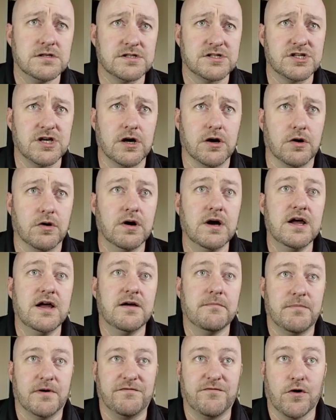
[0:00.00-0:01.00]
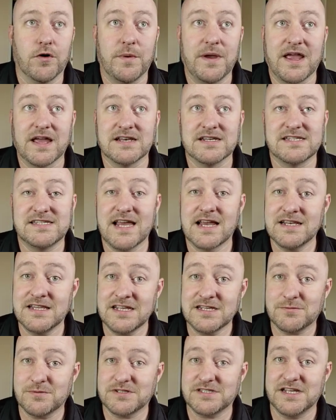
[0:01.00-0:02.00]
So before we can send
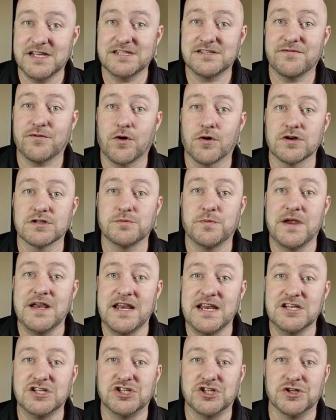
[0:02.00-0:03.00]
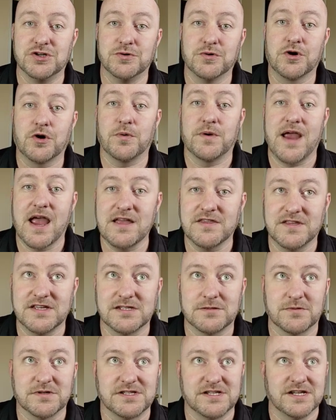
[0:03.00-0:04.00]
these receipts, of course, we need to create
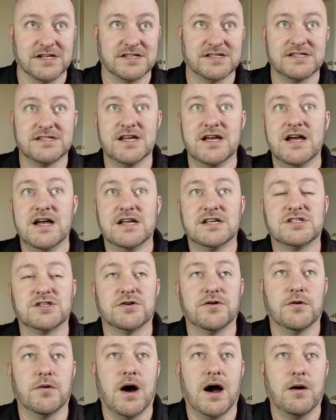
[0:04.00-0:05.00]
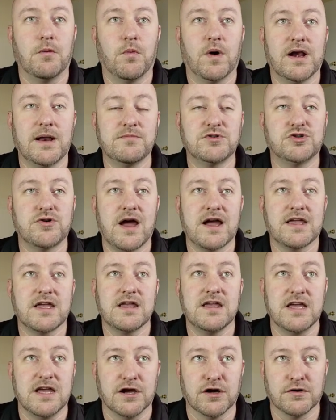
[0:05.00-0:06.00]
these receipts. So what I'm
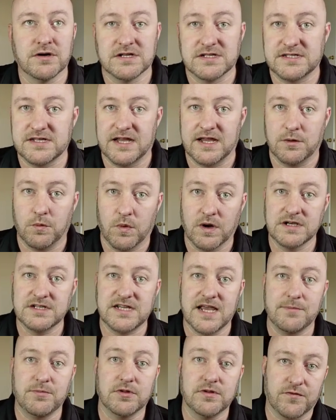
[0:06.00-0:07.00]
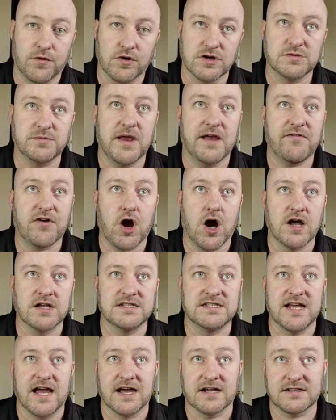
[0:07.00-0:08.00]
tracking here is in one table, of course, we have
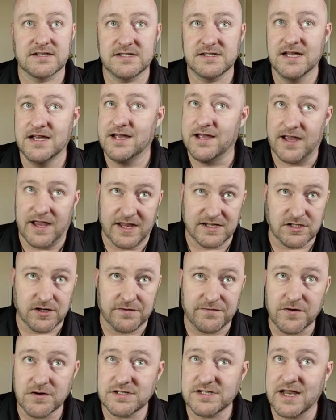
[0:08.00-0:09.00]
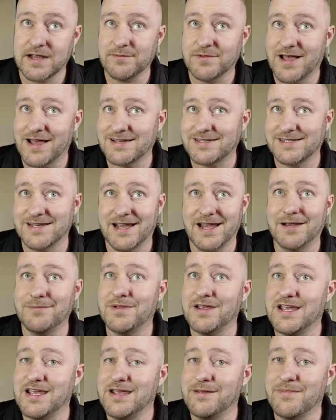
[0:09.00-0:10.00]
contacts. It's our first name, last
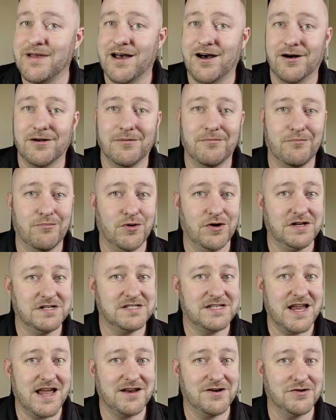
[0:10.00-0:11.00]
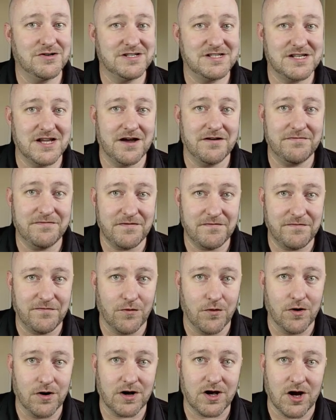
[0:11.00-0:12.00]
name, email, pretty standard stuff
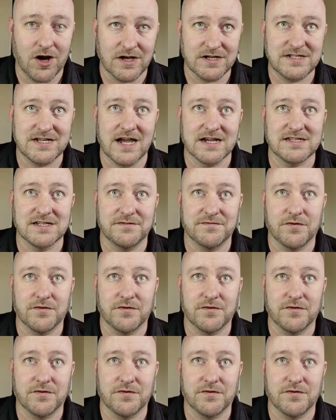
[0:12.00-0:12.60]
for contact